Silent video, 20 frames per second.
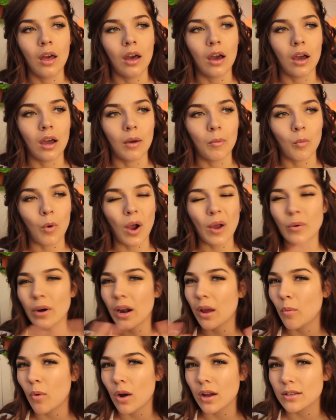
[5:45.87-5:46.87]
Um, why would
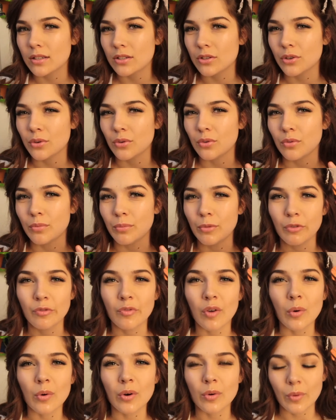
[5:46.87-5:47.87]
I want to move
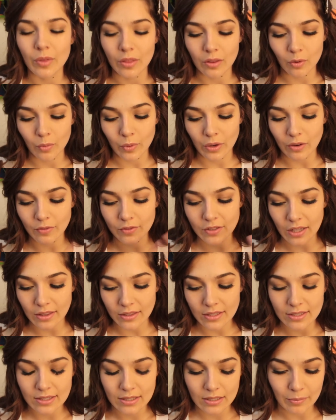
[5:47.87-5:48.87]
forward with you when you've done
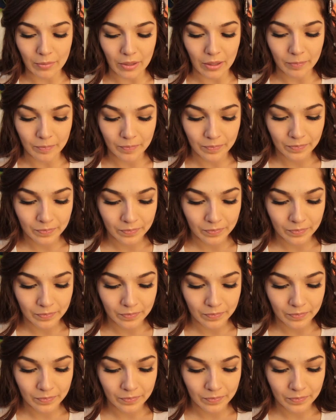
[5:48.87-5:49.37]
this to me?